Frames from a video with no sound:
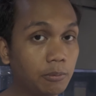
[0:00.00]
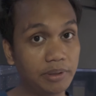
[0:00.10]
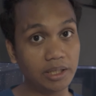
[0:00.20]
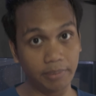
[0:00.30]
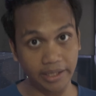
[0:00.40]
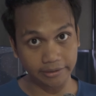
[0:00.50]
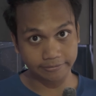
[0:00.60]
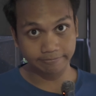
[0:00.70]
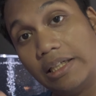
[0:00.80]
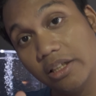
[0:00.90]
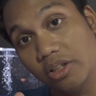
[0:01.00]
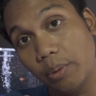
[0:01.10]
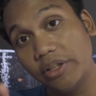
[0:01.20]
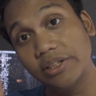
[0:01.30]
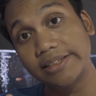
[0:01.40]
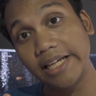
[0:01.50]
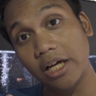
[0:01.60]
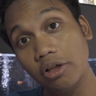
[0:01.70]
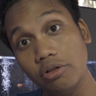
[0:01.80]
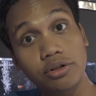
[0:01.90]
would be a male. Another way to
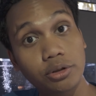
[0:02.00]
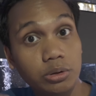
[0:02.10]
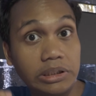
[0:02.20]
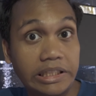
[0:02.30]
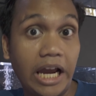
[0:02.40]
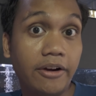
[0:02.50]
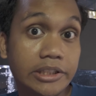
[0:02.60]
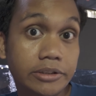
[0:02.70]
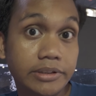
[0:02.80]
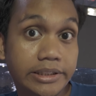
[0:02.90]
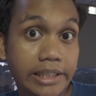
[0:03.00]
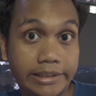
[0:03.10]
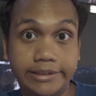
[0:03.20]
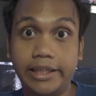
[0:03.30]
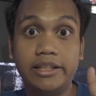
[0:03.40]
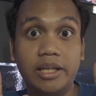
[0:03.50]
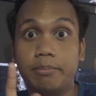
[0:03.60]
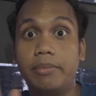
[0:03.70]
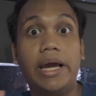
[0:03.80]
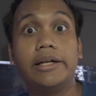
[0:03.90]
tell through the characteristics and the
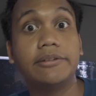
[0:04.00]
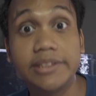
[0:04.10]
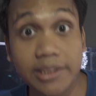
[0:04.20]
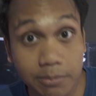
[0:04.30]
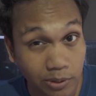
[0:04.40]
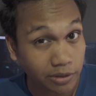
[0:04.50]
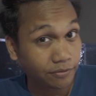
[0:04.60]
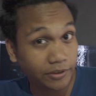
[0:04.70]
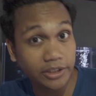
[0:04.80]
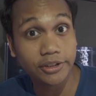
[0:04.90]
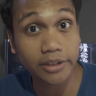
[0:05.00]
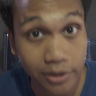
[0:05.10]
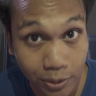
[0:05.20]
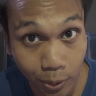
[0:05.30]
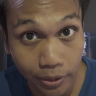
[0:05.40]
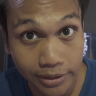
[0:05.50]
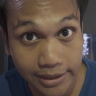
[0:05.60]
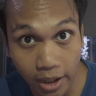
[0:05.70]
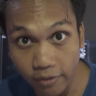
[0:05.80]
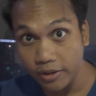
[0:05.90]
mannerisms of the fish at the store
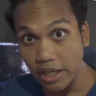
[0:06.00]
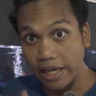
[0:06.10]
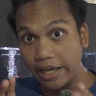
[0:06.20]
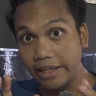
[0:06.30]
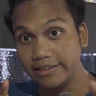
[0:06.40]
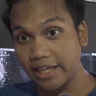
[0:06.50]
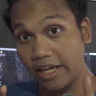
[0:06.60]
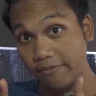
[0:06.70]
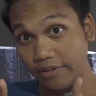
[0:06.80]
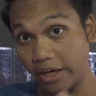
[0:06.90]
itself is that if